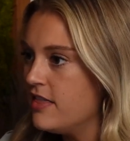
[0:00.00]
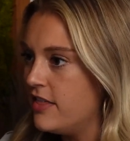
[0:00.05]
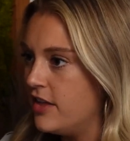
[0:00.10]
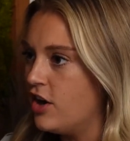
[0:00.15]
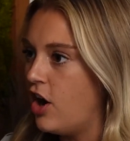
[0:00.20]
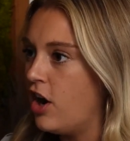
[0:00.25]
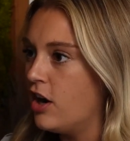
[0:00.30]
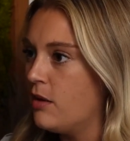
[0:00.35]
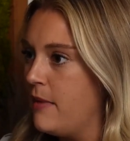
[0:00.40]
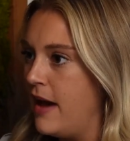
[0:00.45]

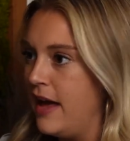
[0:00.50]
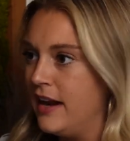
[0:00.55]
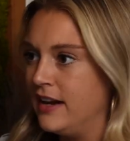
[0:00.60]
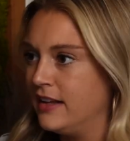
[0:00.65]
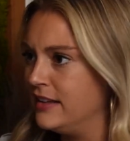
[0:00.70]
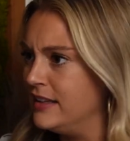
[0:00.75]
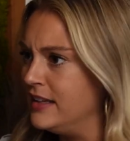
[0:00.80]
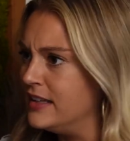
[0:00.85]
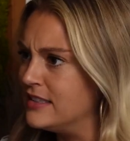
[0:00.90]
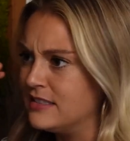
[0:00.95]
then
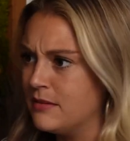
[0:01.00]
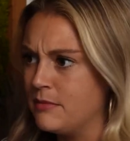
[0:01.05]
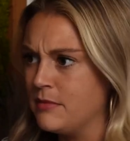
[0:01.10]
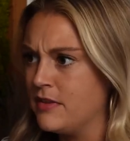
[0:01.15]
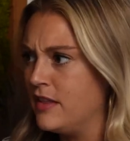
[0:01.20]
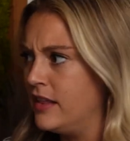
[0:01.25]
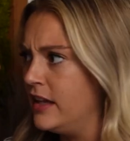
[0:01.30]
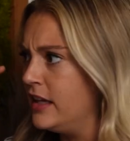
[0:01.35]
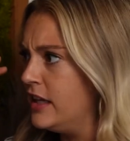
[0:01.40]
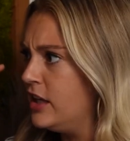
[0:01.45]
automatically it's
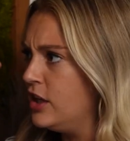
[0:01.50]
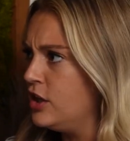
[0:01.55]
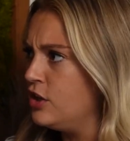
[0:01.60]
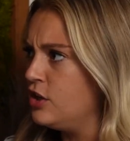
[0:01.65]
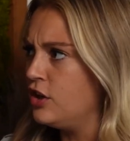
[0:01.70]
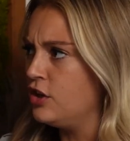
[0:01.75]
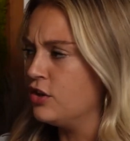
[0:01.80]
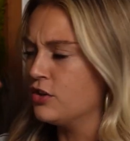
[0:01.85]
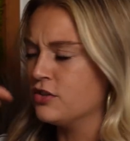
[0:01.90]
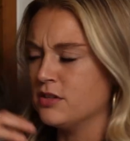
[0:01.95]
something that like
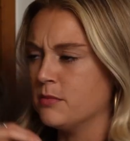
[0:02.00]
your